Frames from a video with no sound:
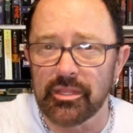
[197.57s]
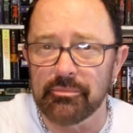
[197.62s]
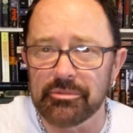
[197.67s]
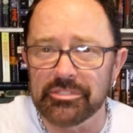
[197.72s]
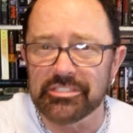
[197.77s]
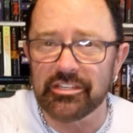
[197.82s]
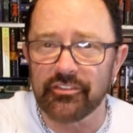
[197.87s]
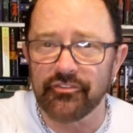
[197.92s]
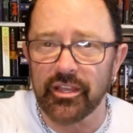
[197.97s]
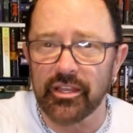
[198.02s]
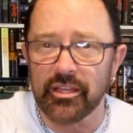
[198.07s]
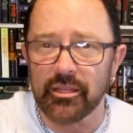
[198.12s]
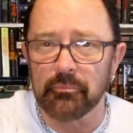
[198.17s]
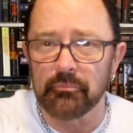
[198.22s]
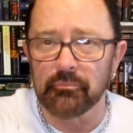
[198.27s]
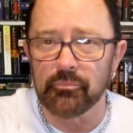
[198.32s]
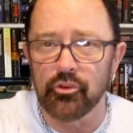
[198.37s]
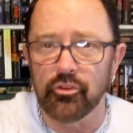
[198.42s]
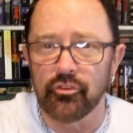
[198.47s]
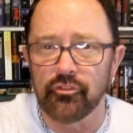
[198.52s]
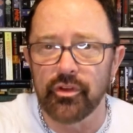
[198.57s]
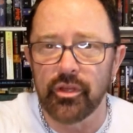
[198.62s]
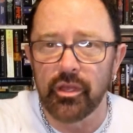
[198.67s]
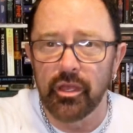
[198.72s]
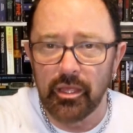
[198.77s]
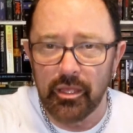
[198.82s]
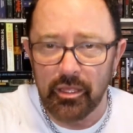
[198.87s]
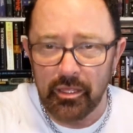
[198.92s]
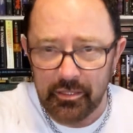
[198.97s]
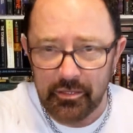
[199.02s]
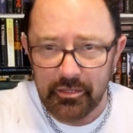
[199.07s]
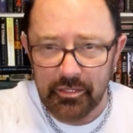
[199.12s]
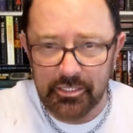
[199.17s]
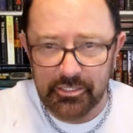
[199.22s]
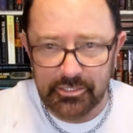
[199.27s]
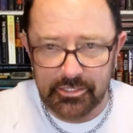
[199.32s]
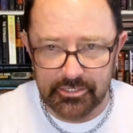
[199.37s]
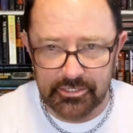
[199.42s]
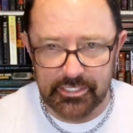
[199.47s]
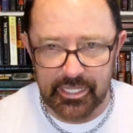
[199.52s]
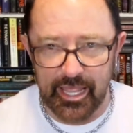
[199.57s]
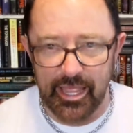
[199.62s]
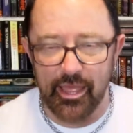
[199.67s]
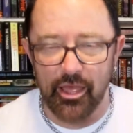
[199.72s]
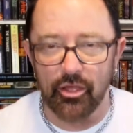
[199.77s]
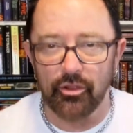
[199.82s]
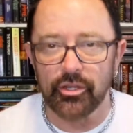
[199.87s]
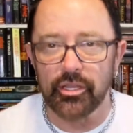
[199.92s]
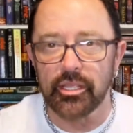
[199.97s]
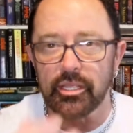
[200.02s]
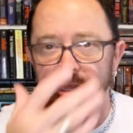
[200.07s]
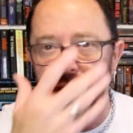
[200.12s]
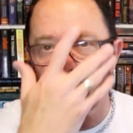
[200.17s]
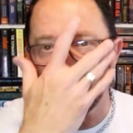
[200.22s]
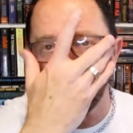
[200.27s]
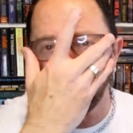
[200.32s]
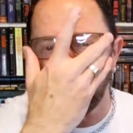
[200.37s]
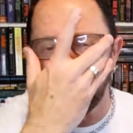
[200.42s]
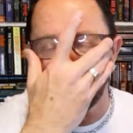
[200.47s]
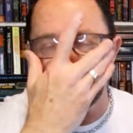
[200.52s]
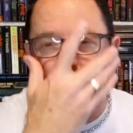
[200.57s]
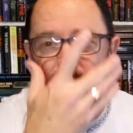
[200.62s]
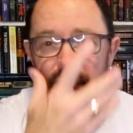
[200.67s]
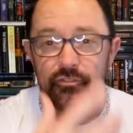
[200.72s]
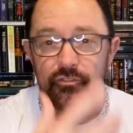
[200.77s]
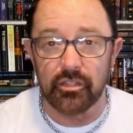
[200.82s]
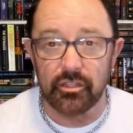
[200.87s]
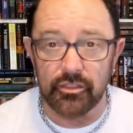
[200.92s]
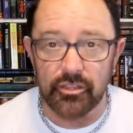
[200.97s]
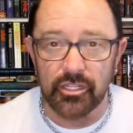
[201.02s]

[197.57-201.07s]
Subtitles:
Let me see if I can move this down and get rid of